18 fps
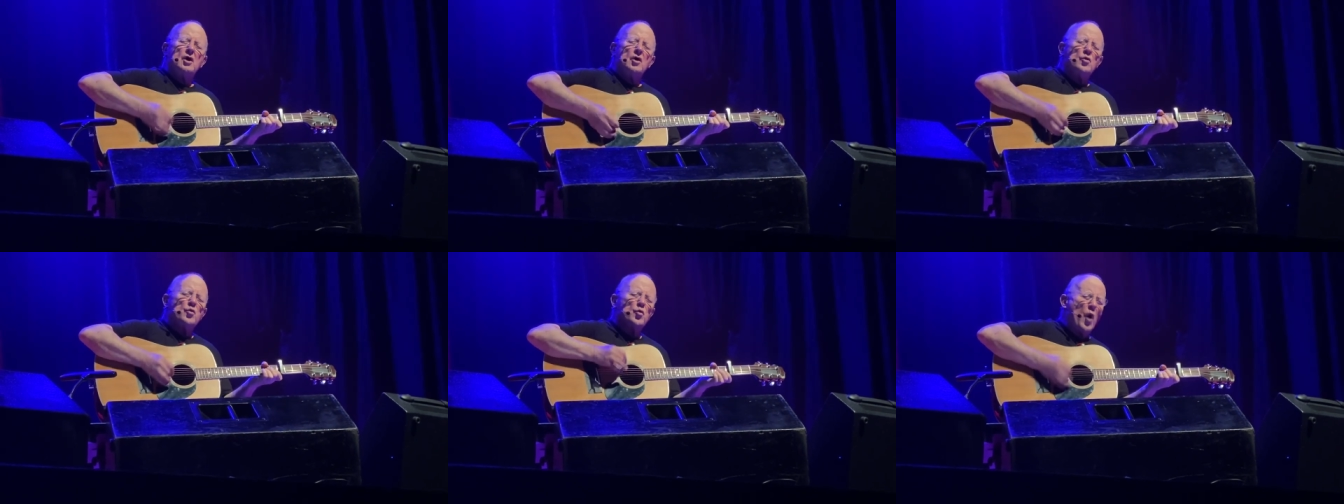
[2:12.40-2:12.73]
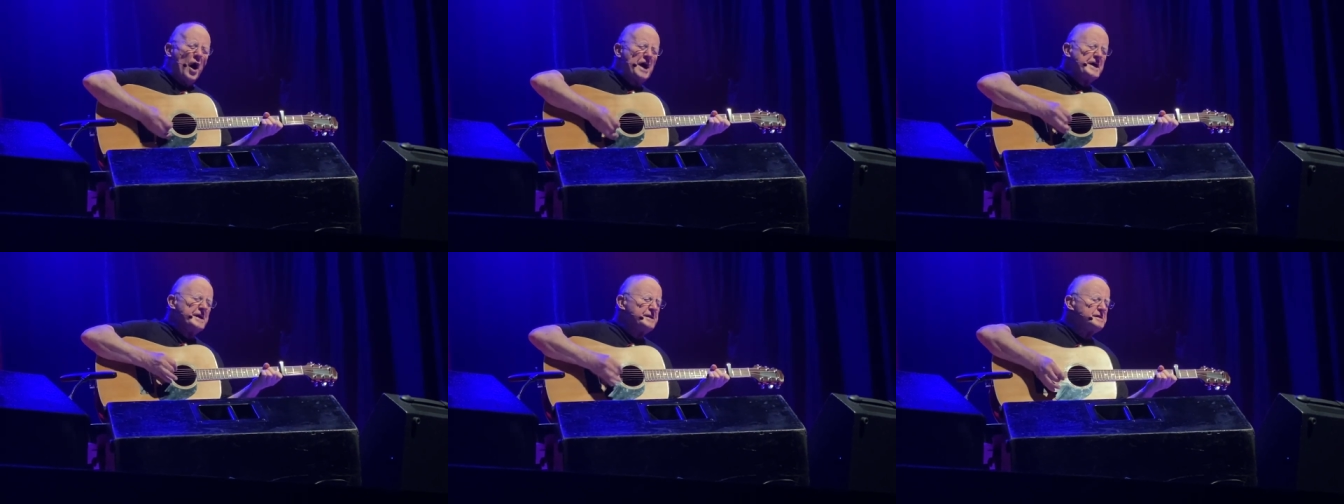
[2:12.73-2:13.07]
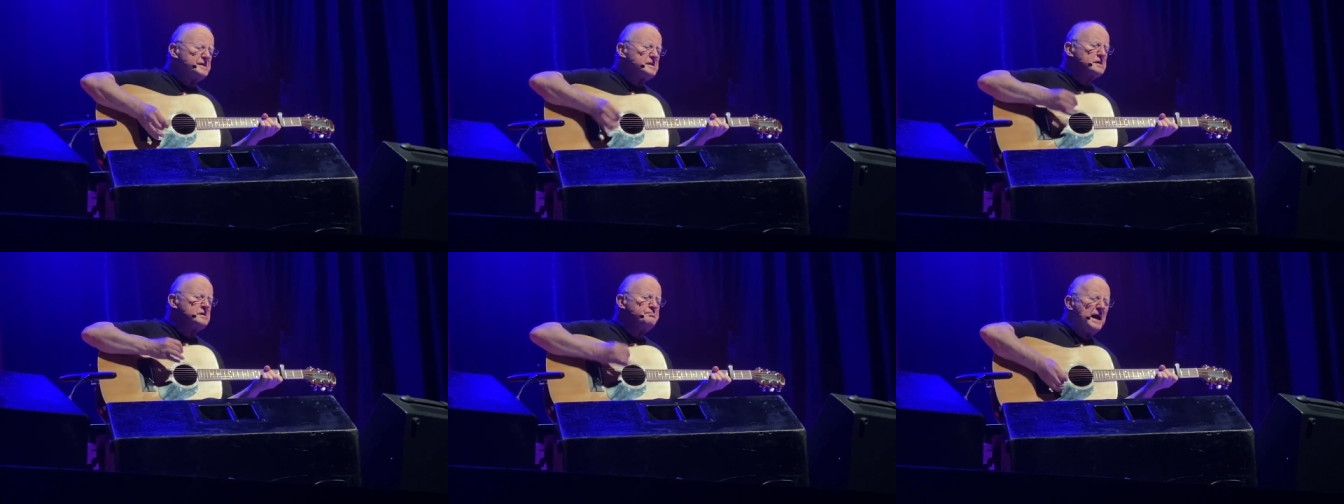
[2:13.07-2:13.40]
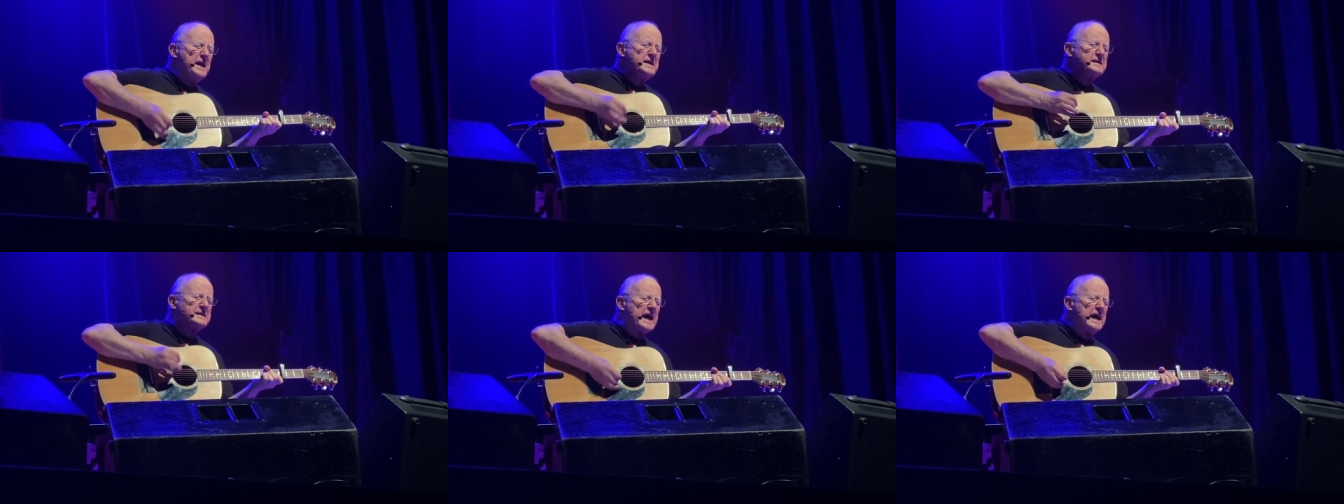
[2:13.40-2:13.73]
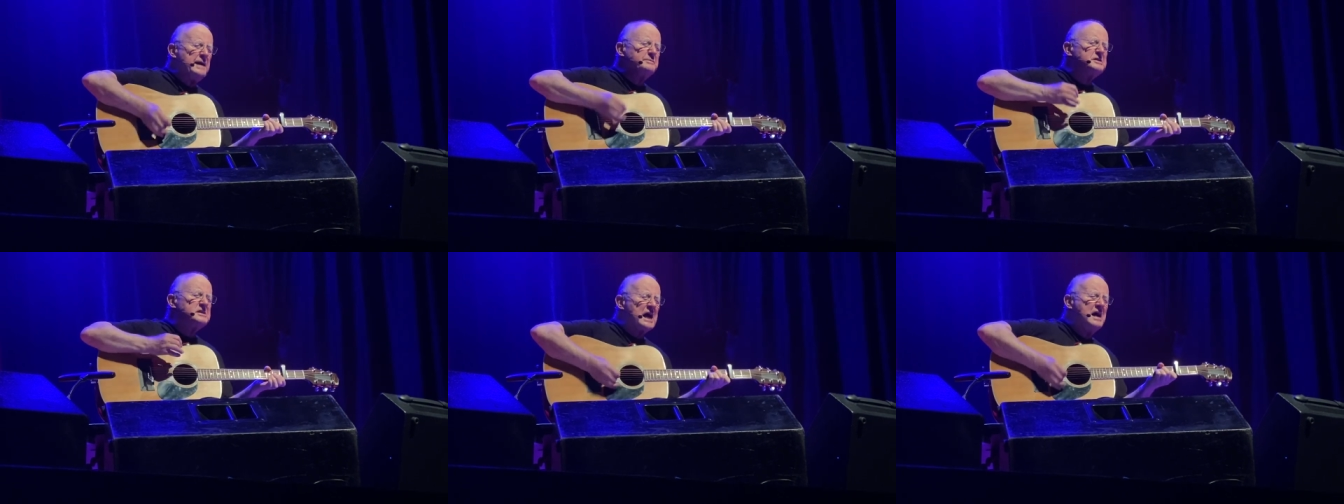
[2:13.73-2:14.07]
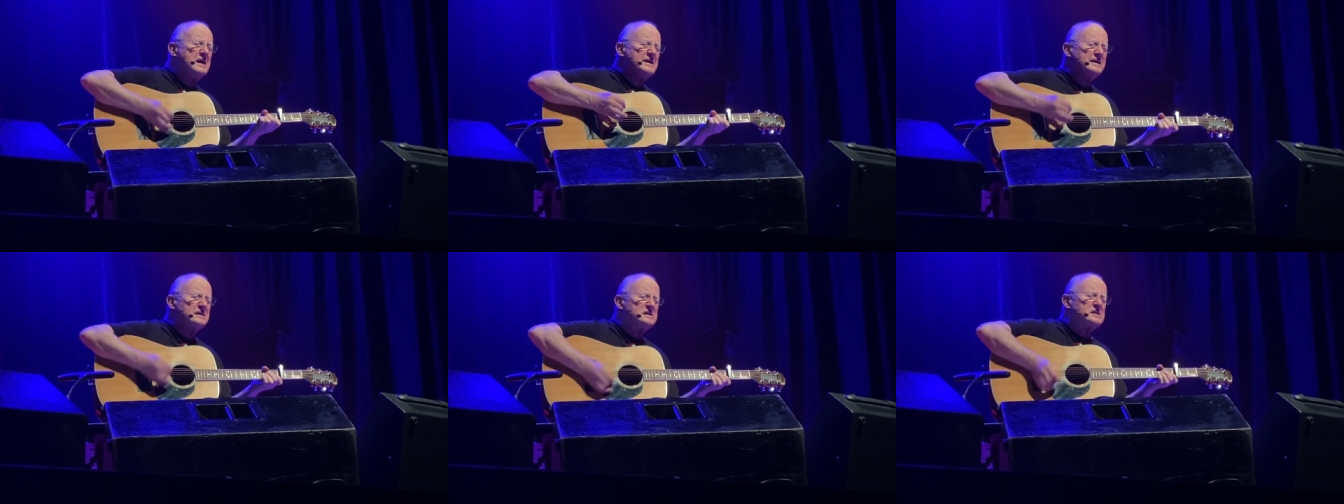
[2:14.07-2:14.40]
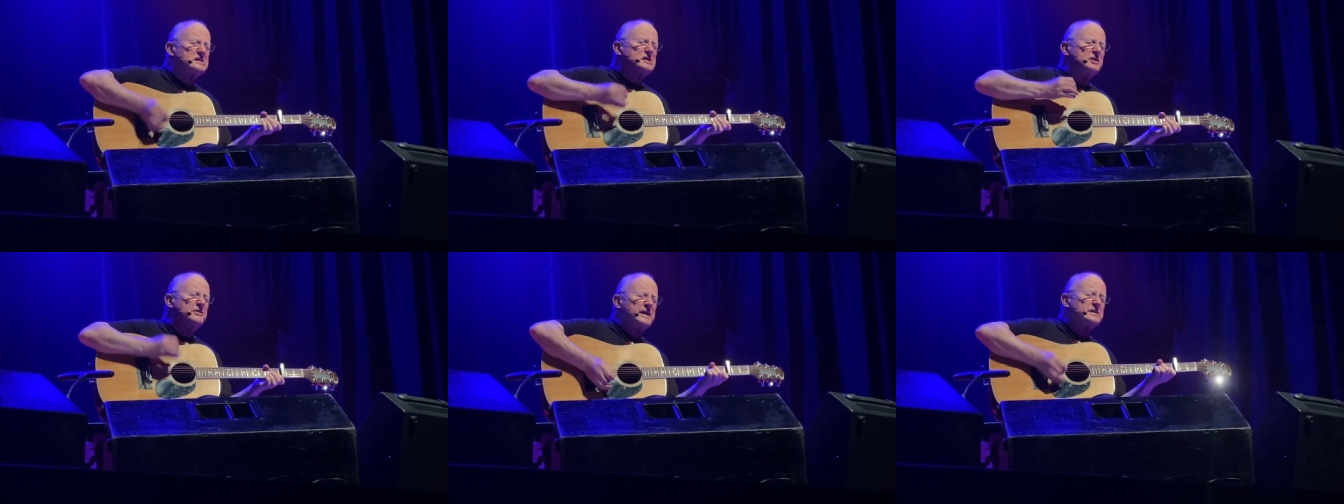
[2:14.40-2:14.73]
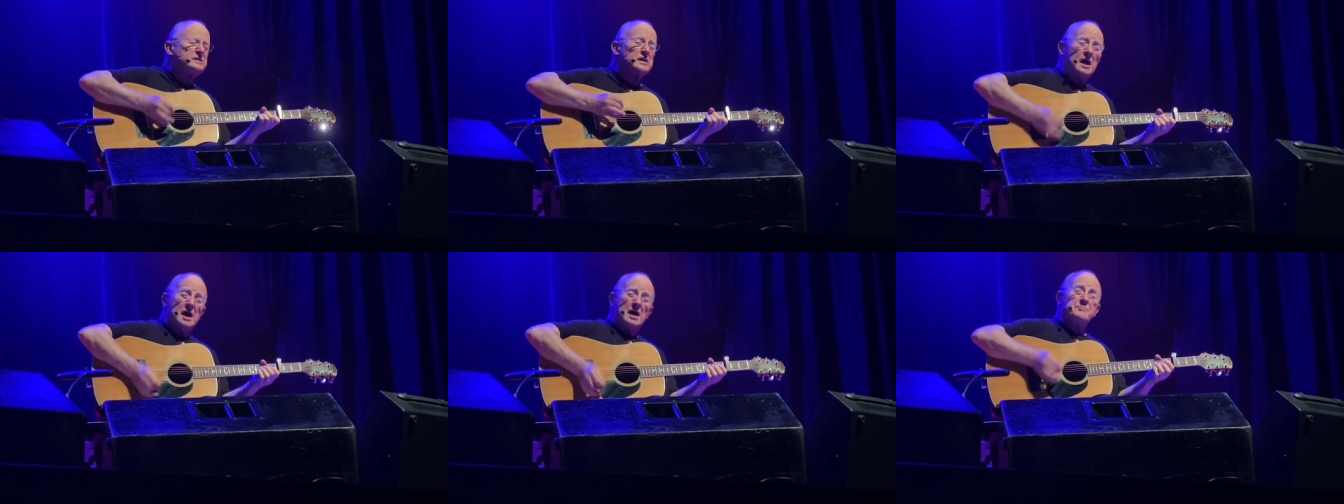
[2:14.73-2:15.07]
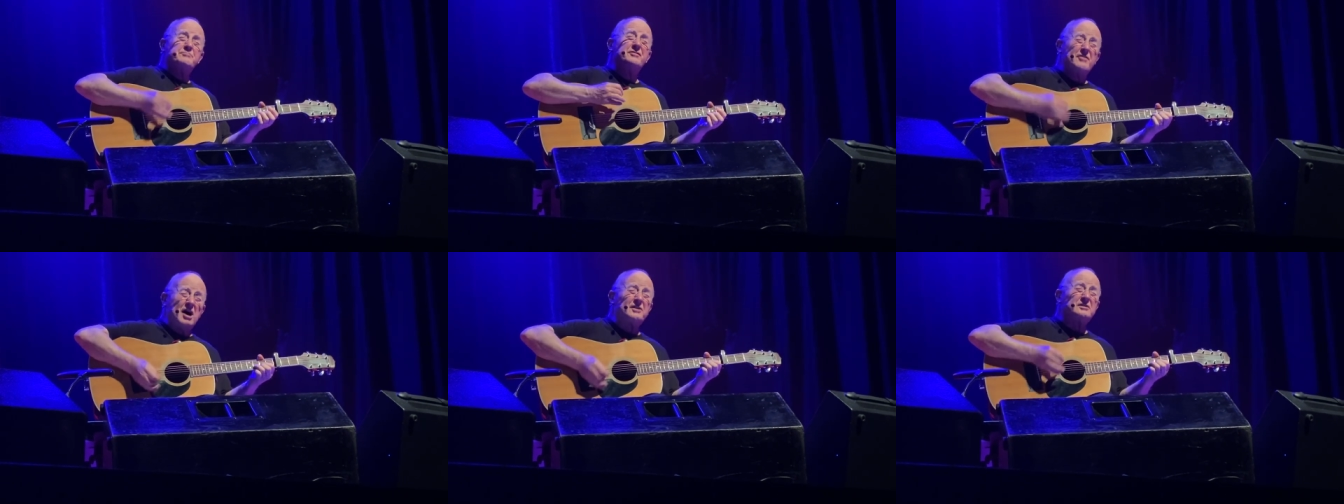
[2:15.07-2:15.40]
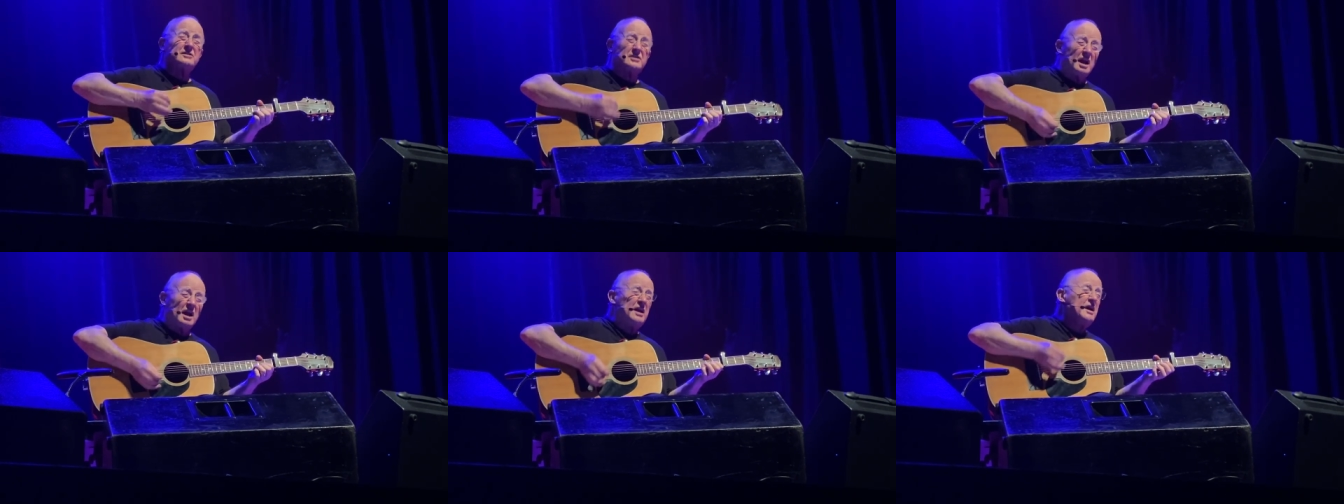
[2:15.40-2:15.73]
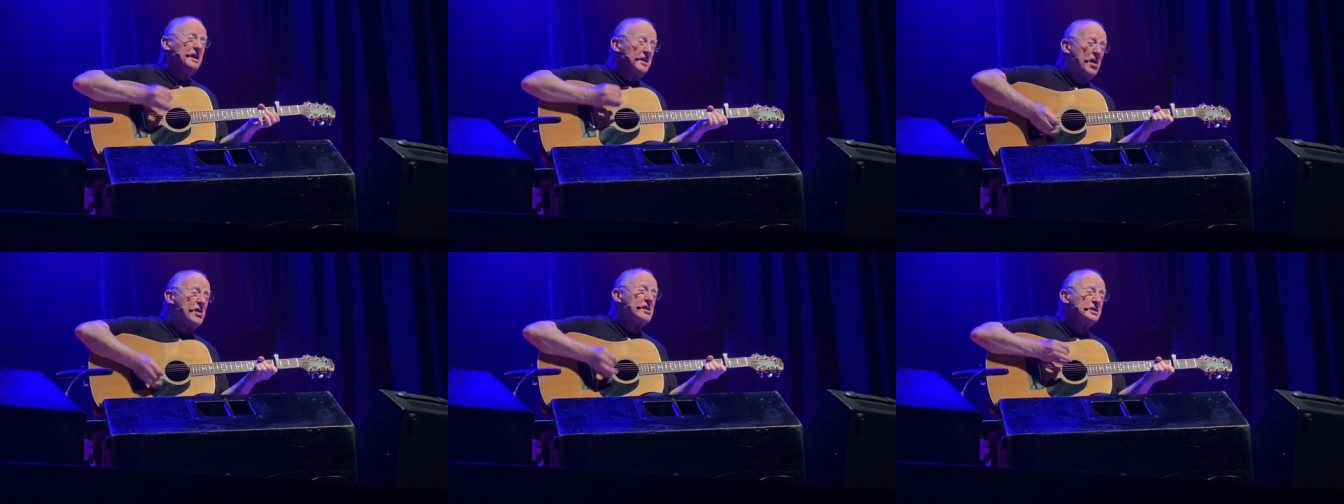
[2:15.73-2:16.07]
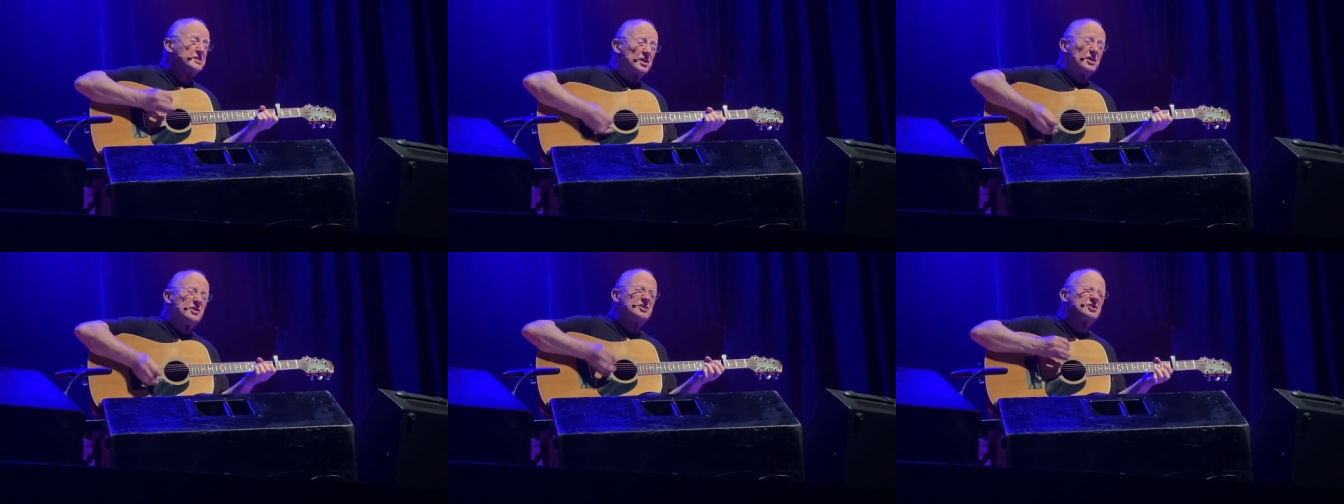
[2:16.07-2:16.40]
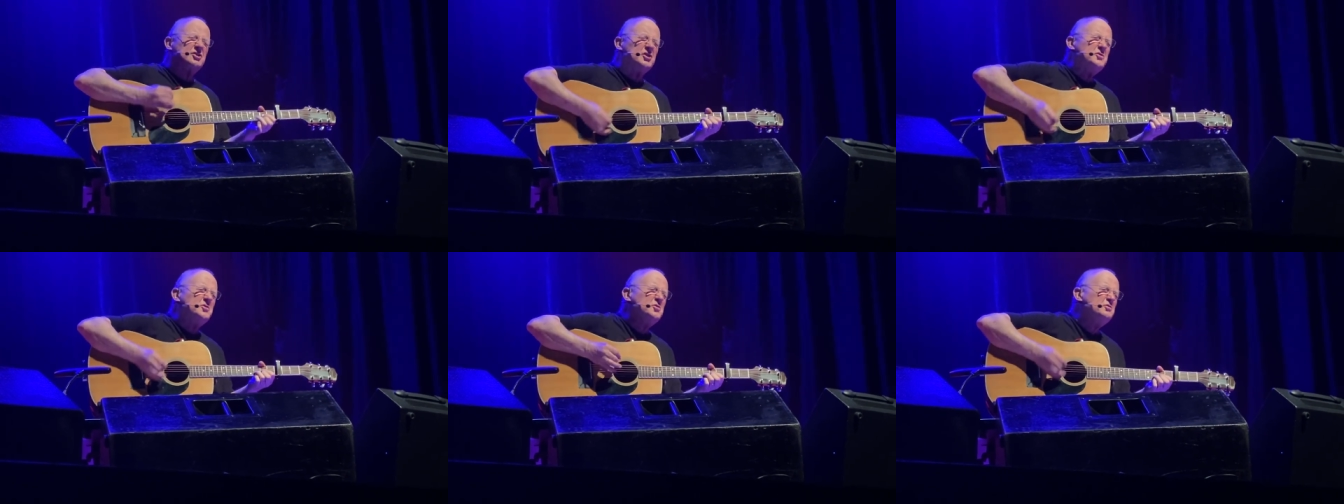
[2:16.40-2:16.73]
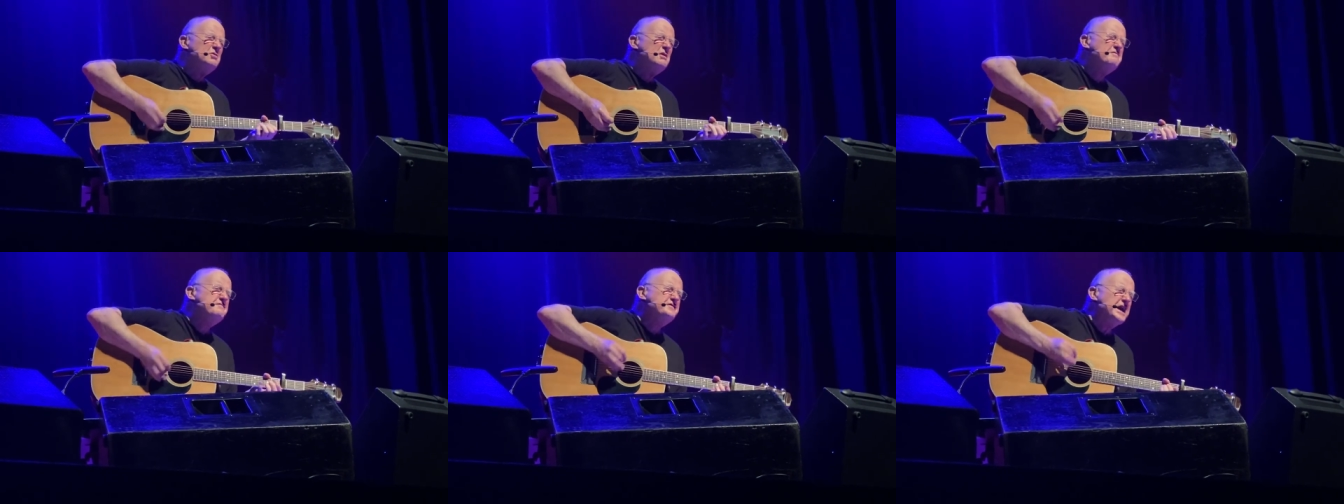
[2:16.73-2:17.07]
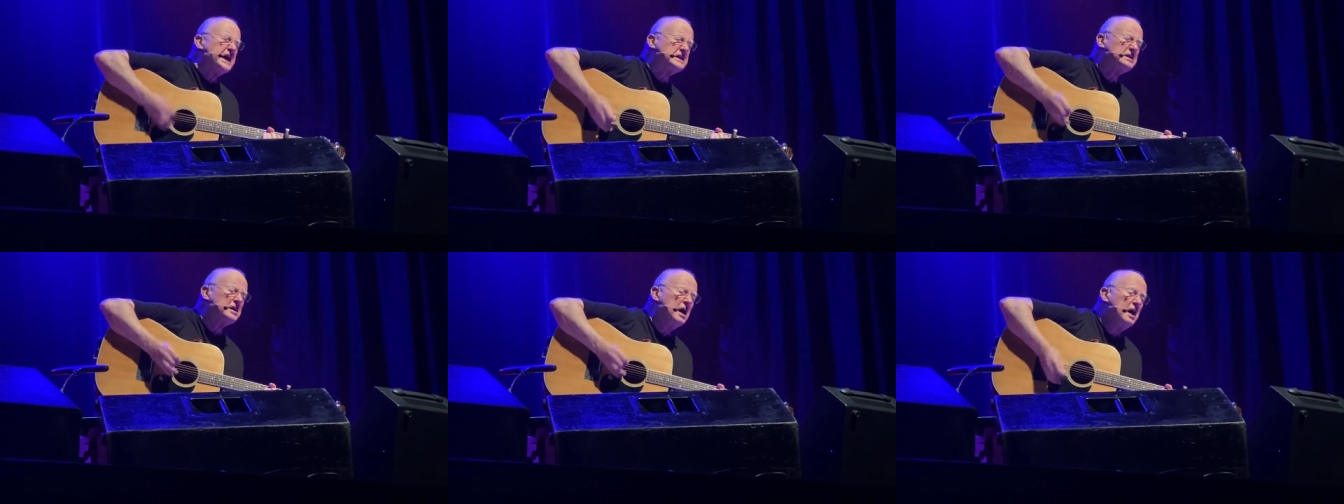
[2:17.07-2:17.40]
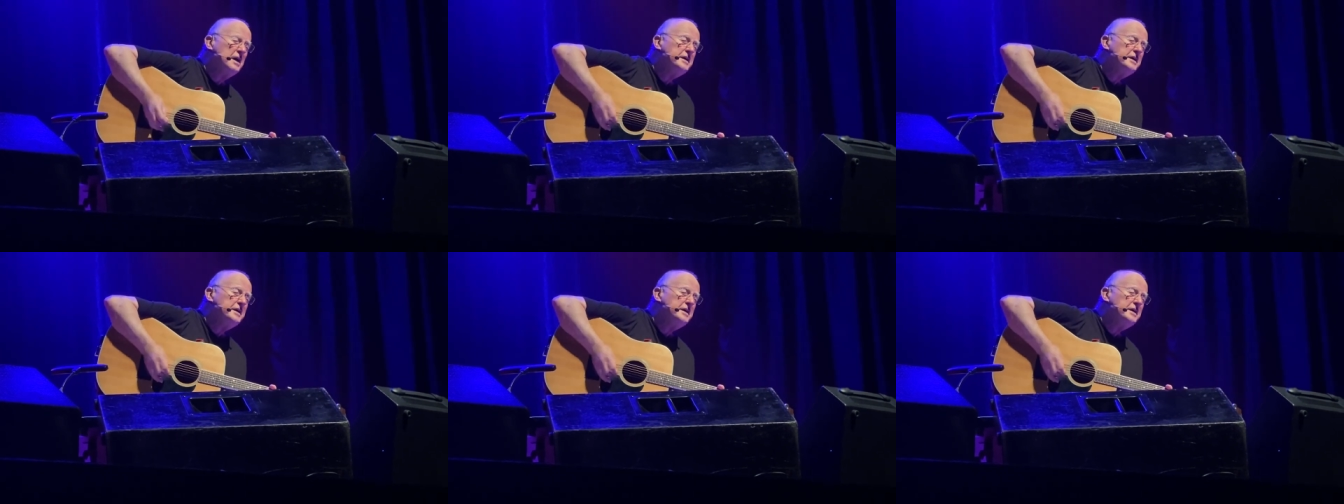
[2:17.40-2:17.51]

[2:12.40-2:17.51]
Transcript: Wise men came stern strict, grabbed the order to evict.